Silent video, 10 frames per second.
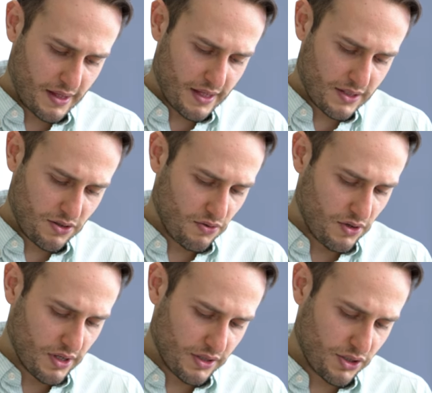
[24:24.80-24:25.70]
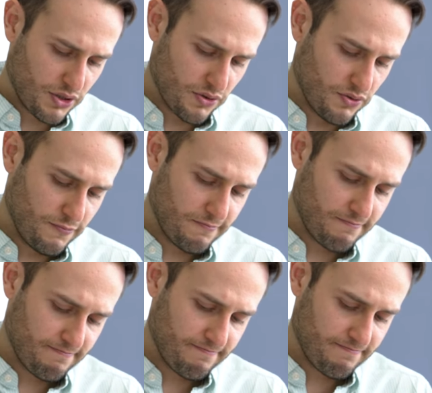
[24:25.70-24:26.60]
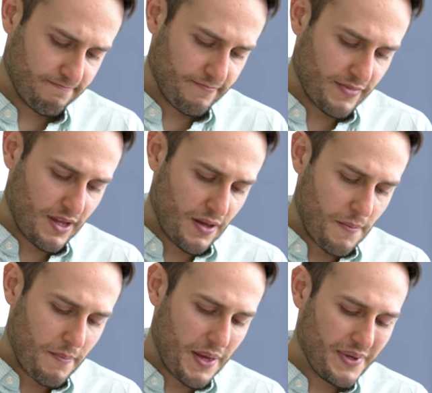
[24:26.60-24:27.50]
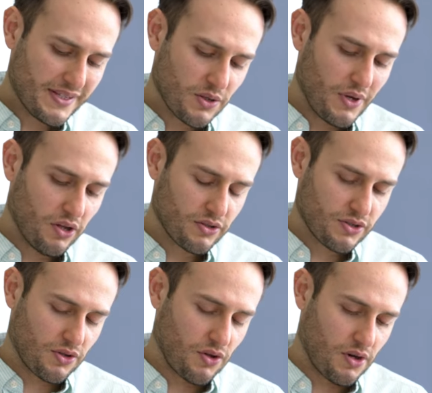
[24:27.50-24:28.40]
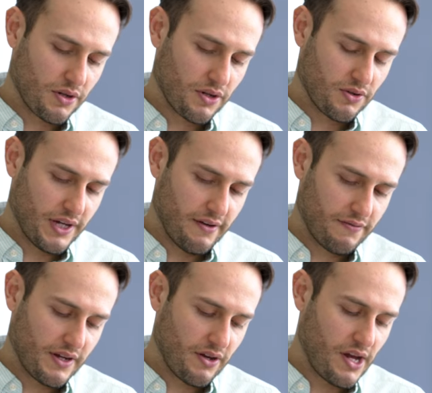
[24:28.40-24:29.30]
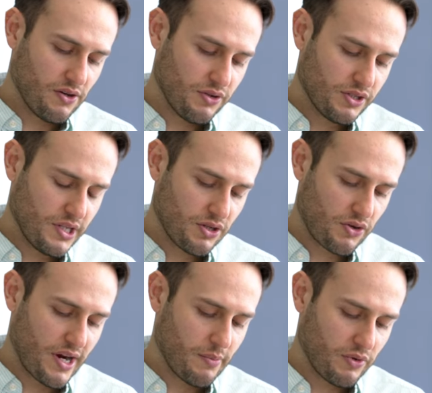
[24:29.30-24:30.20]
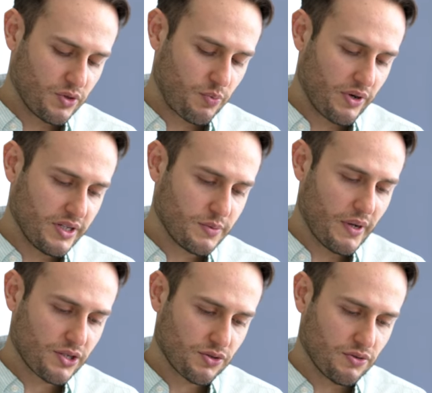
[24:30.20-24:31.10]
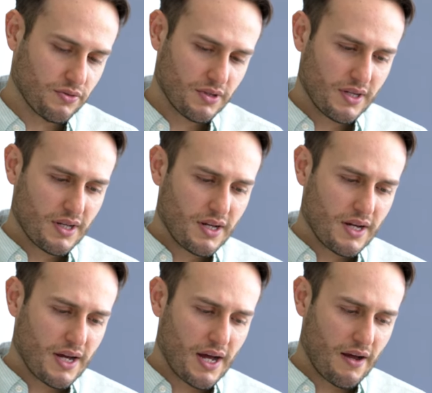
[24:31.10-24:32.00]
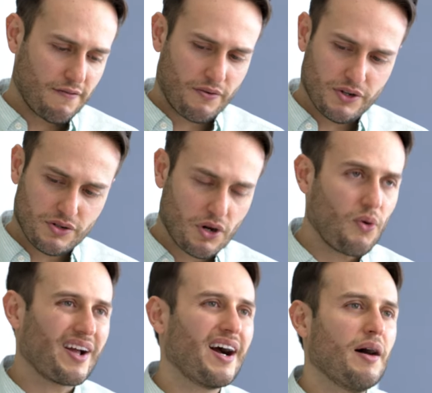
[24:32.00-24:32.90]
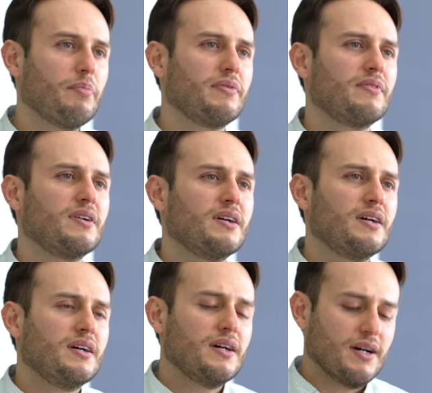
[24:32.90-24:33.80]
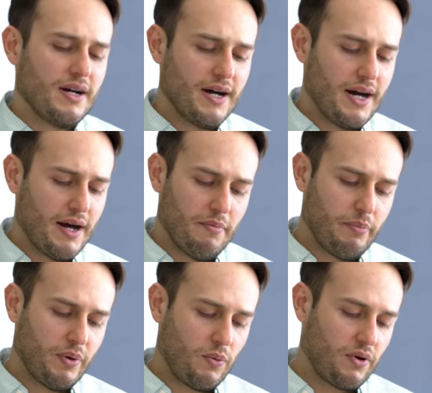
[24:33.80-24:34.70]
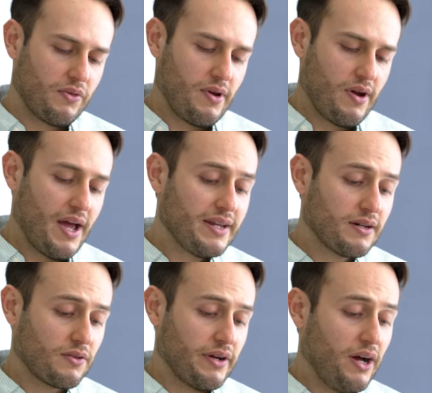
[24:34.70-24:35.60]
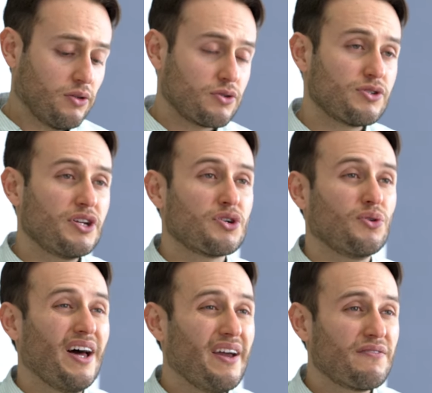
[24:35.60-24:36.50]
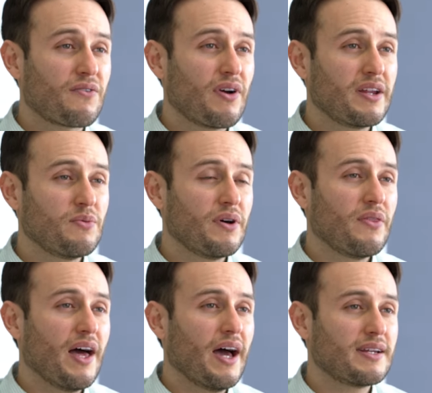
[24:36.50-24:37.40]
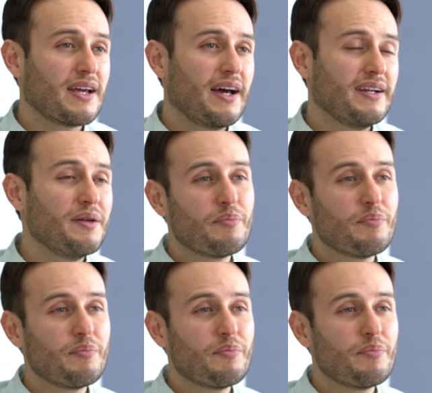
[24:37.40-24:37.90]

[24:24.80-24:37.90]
let's go on to maybe some elders along your life. Now, I know you said your grandma was pretty special uh, for you growing up, uh, but were there any other elders in your life or anyone that had an